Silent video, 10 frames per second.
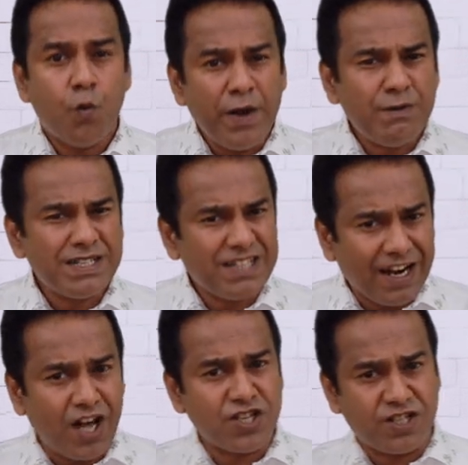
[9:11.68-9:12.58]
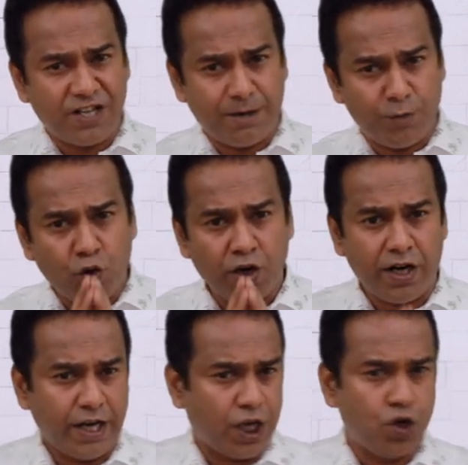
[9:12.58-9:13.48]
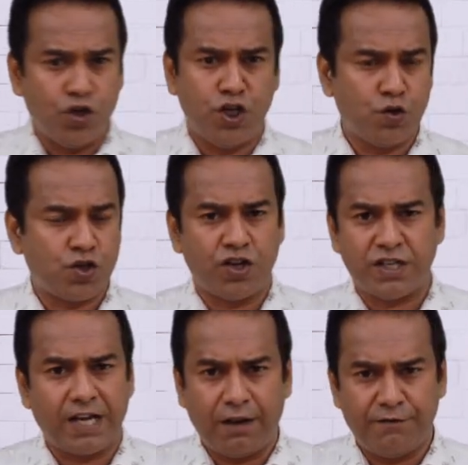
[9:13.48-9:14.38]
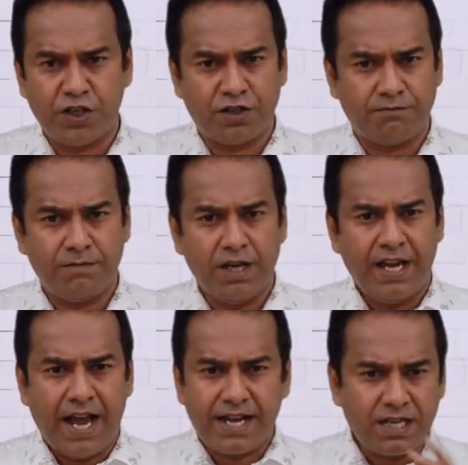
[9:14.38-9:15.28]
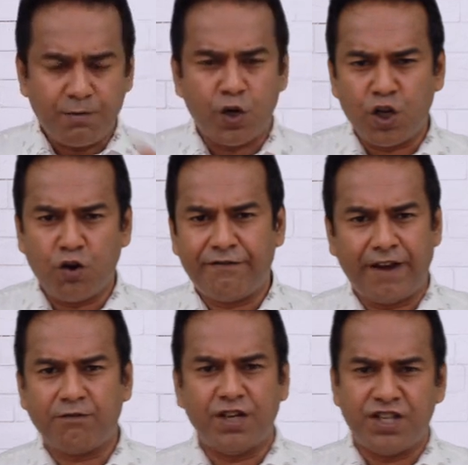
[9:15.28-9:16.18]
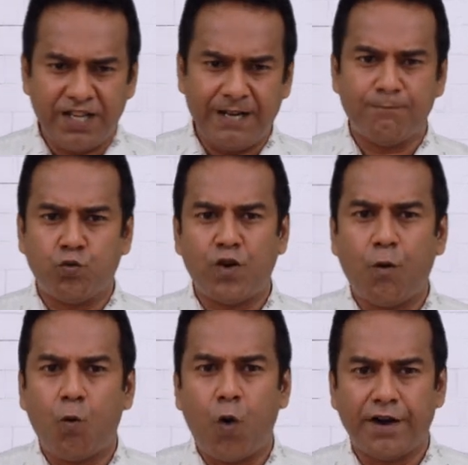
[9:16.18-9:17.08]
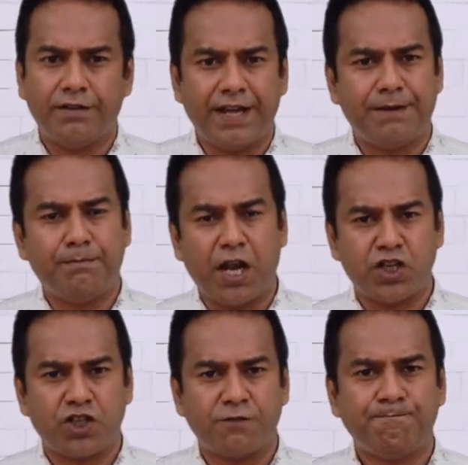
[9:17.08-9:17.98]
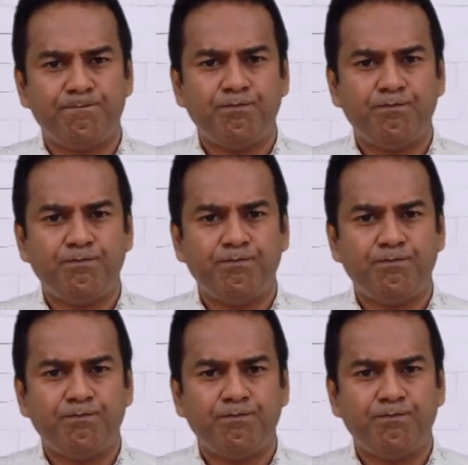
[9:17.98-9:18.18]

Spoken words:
When was the last time you heard a good news on television, except when your favorite team would have won that match?